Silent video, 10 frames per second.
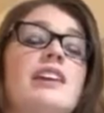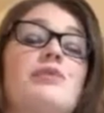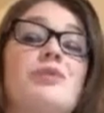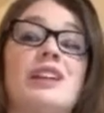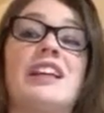
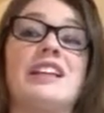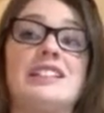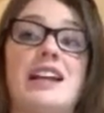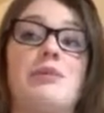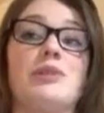They've really
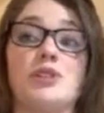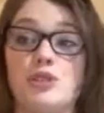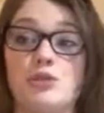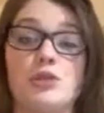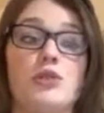
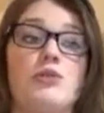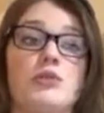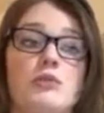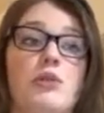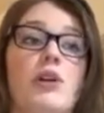established true
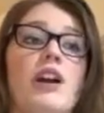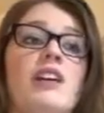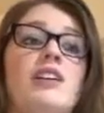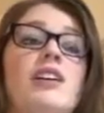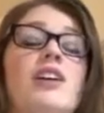rapport.
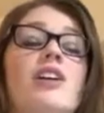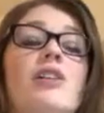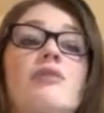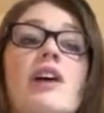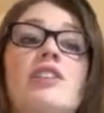
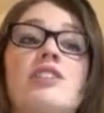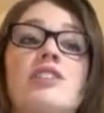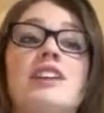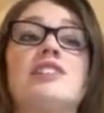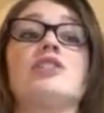Rather
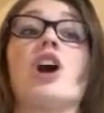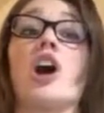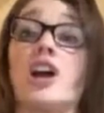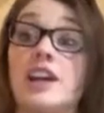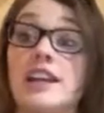than
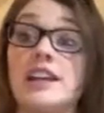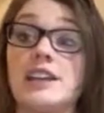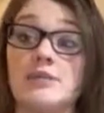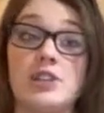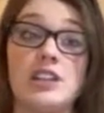target
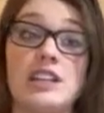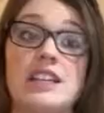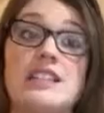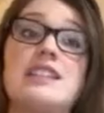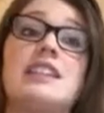
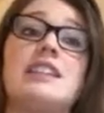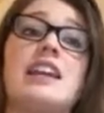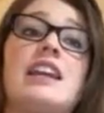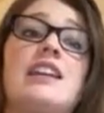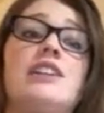communities,
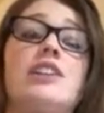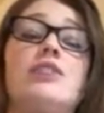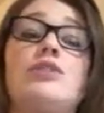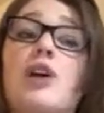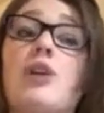they
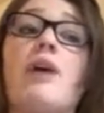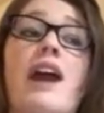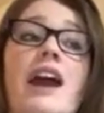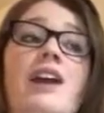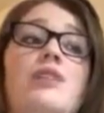know
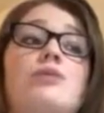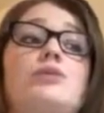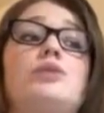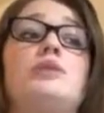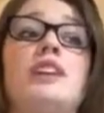how
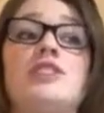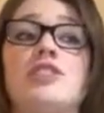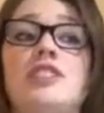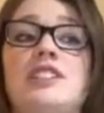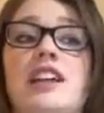to enter
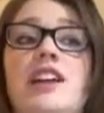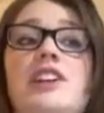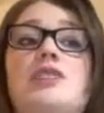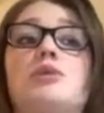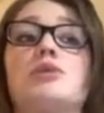these
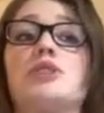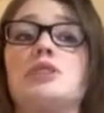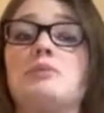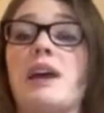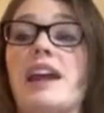areas with
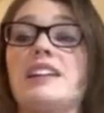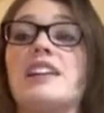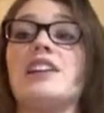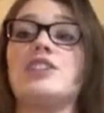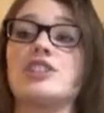respect
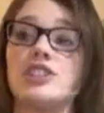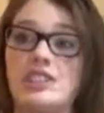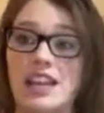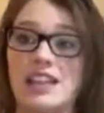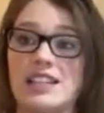and
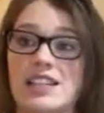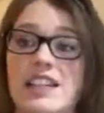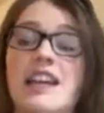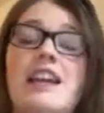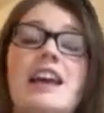
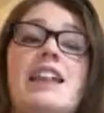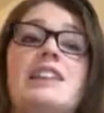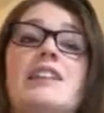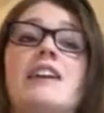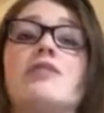understanding
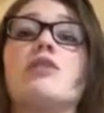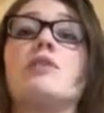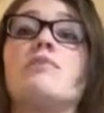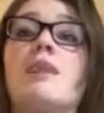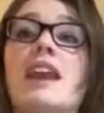and
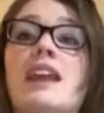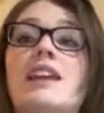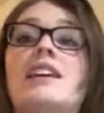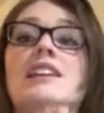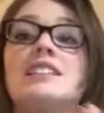therefore
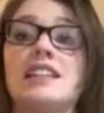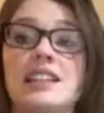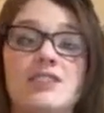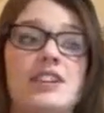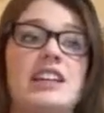make
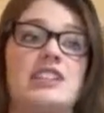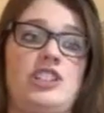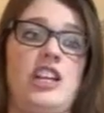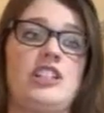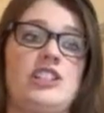significant
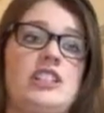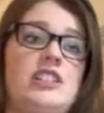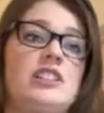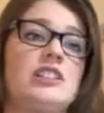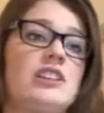
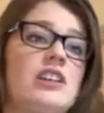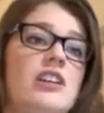changes.